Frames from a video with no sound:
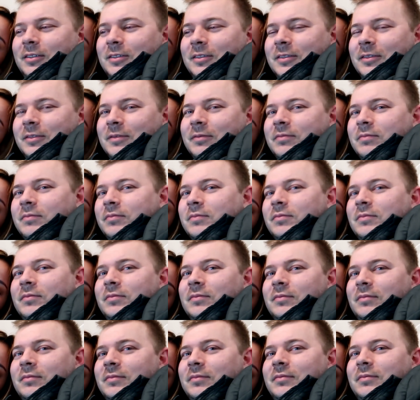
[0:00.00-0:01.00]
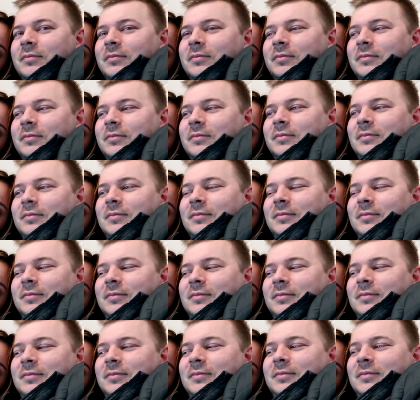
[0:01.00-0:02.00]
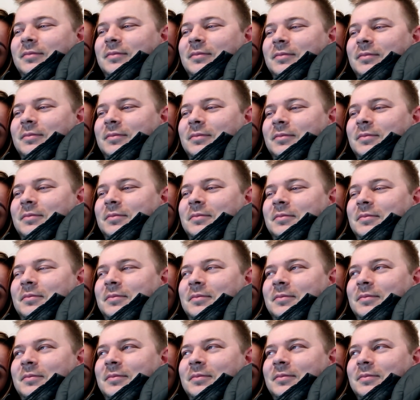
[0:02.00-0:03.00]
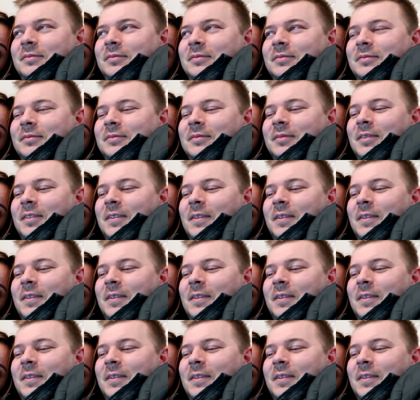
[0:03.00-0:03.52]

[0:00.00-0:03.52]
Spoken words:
This person isn't speaking.